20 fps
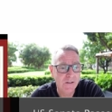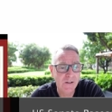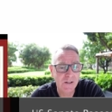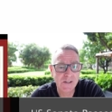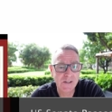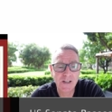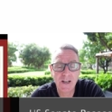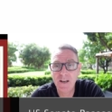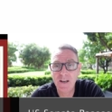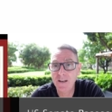
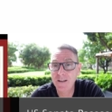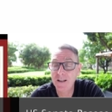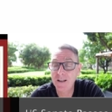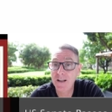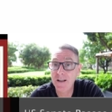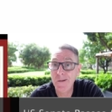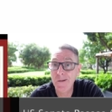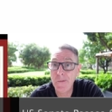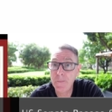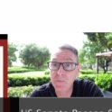Senate
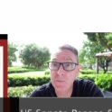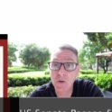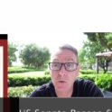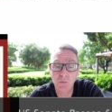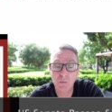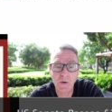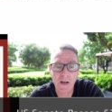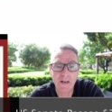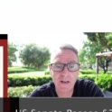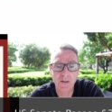
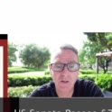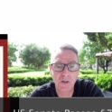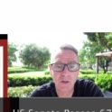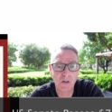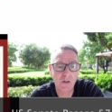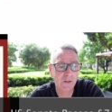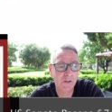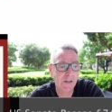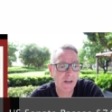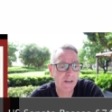ran an
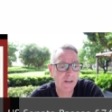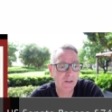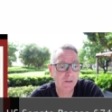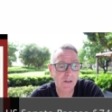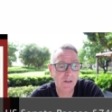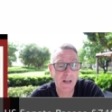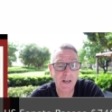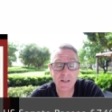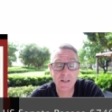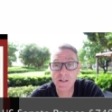
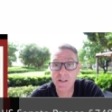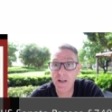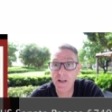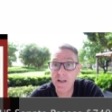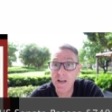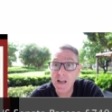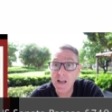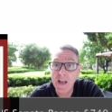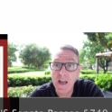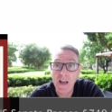all-nighter last
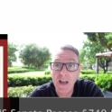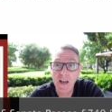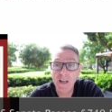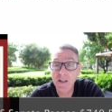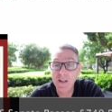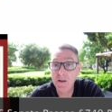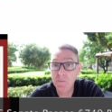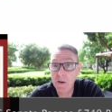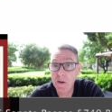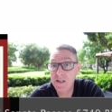night,
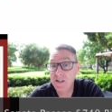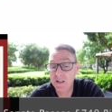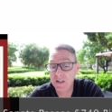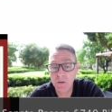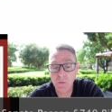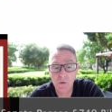and they basically